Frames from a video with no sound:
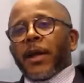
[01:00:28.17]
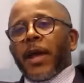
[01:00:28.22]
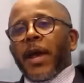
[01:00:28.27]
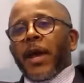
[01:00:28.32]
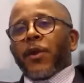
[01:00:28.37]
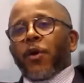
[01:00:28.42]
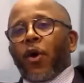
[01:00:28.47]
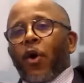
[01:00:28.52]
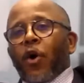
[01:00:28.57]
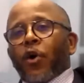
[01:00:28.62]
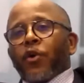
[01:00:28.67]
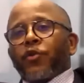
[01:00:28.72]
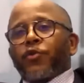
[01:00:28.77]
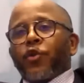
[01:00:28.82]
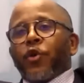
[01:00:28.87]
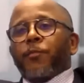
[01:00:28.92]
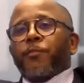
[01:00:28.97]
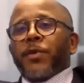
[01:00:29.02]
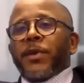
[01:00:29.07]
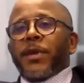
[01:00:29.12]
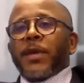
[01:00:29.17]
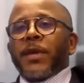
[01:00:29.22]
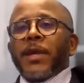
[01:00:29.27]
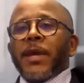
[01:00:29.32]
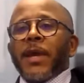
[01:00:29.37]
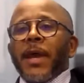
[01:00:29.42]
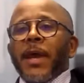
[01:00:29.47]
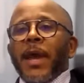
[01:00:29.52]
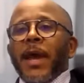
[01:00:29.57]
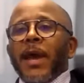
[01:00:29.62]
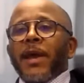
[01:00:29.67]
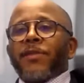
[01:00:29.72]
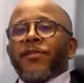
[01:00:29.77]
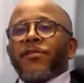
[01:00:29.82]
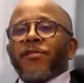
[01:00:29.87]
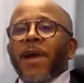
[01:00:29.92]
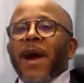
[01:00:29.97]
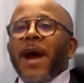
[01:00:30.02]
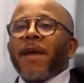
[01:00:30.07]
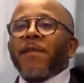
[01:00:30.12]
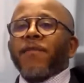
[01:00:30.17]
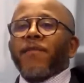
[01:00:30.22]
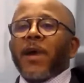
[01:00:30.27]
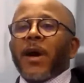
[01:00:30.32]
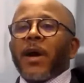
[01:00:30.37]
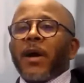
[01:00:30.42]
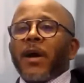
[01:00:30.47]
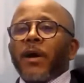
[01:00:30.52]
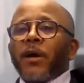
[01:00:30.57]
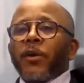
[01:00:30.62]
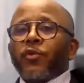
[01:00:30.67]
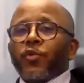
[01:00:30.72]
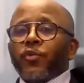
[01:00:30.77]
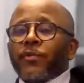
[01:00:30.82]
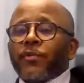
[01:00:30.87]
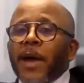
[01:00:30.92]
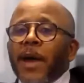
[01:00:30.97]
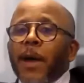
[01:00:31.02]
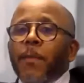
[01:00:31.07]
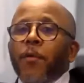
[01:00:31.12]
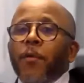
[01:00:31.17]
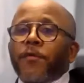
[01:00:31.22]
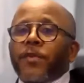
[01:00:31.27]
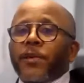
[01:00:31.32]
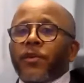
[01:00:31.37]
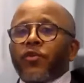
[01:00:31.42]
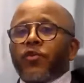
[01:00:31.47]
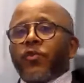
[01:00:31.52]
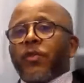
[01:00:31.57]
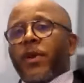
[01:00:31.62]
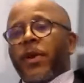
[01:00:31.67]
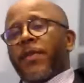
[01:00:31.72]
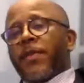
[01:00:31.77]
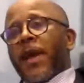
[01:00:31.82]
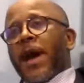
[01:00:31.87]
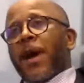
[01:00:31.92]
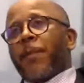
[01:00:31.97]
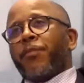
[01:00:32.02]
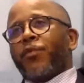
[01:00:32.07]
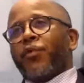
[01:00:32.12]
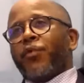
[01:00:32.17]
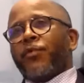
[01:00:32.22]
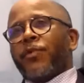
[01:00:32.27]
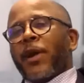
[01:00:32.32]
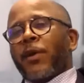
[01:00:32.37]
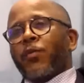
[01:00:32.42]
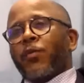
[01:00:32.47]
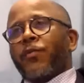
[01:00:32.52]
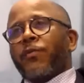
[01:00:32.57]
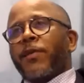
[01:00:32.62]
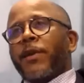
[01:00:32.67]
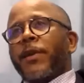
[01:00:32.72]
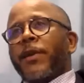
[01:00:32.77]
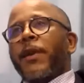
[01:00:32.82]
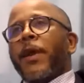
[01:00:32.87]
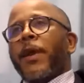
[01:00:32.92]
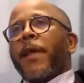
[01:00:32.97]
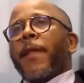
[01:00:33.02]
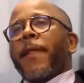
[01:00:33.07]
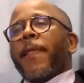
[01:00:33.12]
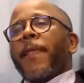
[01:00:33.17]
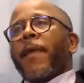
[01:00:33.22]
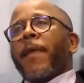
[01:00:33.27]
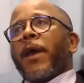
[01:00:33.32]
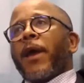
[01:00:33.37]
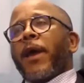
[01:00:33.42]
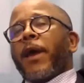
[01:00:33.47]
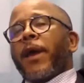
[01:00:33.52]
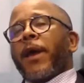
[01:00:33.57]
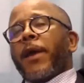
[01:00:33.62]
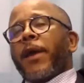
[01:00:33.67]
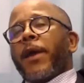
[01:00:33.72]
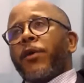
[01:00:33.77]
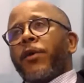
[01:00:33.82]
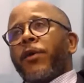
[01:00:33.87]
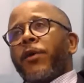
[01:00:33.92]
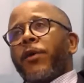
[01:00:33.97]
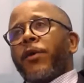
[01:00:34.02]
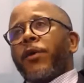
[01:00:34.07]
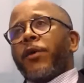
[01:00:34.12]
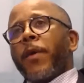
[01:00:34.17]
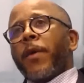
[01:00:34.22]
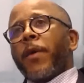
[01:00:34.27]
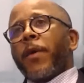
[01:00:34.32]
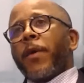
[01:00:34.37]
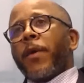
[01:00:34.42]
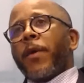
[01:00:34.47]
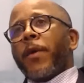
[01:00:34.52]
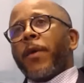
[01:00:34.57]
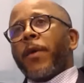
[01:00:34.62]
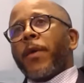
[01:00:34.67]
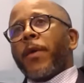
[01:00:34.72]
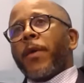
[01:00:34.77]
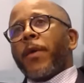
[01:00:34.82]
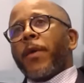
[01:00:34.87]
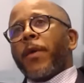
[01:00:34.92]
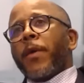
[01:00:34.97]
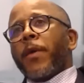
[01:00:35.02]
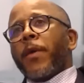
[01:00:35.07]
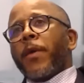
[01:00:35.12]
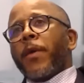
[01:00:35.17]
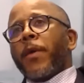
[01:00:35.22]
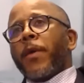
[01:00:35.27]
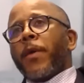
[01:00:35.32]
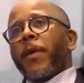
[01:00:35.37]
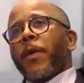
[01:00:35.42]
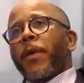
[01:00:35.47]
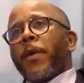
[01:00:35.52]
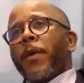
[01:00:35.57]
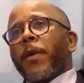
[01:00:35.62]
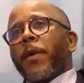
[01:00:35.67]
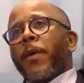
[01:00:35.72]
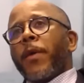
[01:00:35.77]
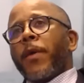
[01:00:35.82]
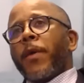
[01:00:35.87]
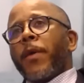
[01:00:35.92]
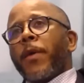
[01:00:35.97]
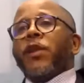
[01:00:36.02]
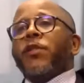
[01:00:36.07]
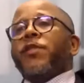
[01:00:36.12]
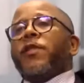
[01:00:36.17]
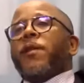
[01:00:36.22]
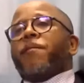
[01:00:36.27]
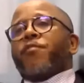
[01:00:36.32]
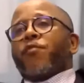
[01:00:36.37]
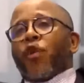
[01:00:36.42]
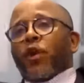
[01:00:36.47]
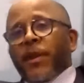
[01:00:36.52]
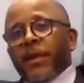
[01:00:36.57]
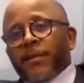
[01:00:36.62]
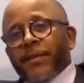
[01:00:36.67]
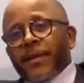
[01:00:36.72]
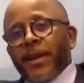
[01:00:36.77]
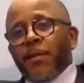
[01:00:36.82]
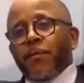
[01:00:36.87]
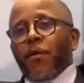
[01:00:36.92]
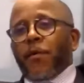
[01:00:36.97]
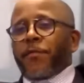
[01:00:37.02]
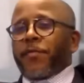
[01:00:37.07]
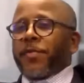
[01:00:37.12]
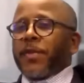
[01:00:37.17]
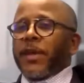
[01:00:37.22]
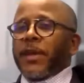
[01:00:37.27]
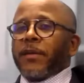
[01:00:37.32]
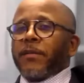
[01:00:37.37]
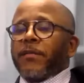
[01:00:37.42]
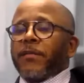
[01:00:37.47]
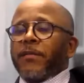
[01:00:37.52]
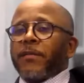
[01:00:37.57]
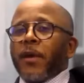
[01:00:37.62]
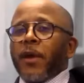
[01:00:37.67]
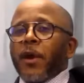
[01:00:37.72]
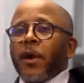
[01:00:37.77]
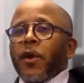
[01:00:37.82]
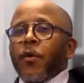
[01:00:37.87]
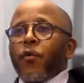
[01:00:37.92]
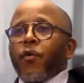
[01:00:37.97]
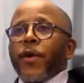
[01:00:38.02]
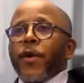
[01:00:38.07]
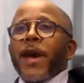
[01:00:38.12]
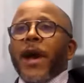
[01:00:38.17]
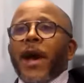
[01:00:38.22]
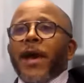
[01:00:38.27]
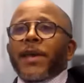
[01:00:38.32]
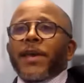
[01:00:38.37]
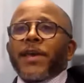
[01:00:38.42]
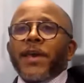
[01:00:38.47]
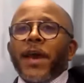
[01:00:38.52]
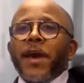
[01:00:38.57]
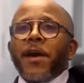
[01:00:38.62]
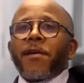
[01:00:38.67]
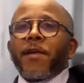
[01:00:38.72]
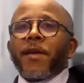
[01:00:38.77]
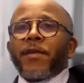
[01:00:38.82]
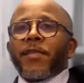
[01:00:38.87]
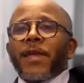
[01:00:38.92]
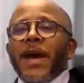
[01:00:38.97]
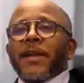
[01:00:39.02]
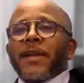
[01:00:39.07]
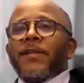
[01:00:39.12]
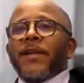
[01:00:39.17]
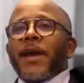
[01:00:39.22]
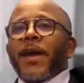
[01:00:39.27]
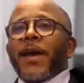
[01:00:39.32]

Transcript: can also be a driver to some of the abuse that we've seen, But in the broader scheme of things, we are hearing that